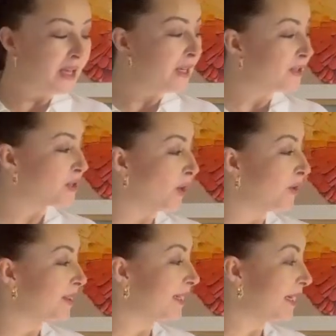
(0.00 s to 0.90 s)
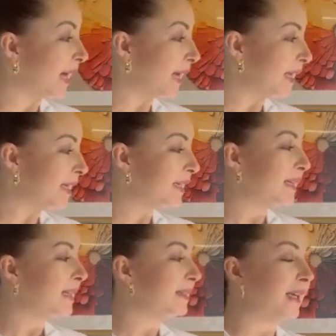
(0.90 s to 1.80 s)
So the color
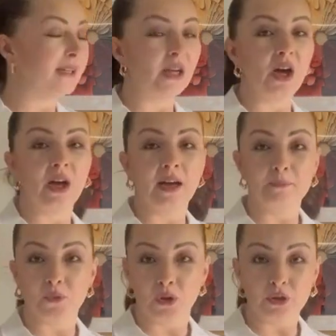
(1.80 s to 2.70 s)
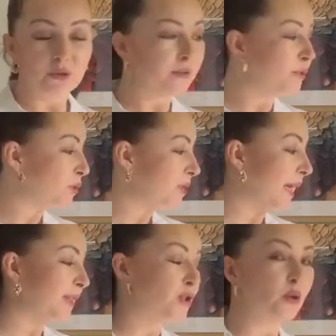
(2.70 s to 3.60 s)
that I'm going to review
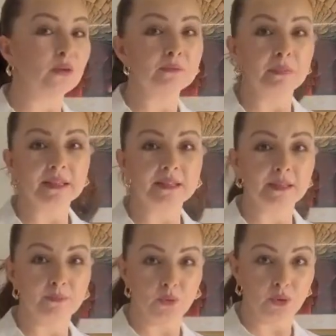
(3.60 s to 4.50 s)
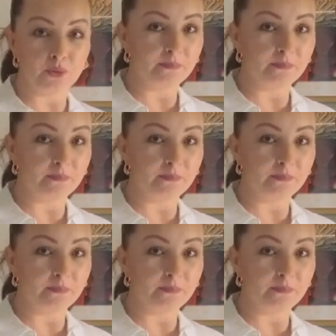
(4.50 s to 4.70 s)
today, it's called Milton Moon.